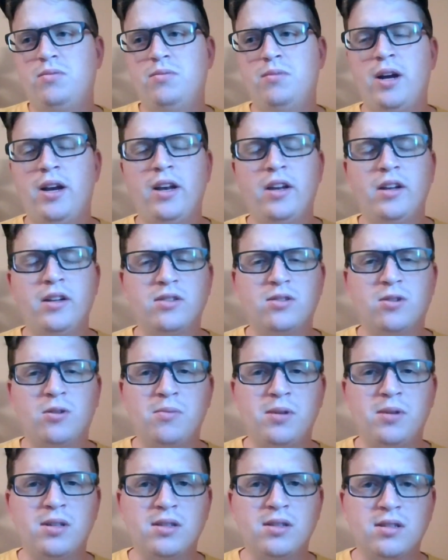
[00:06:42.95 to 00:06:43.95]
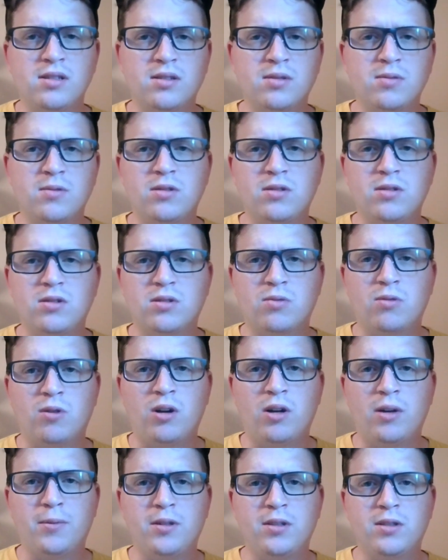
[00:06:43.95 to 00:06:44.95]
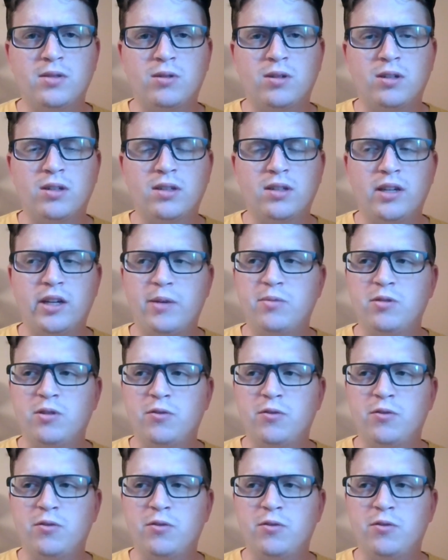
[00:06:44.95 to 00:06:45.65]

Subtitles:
minding his own business and was just the wrong place, wrong time.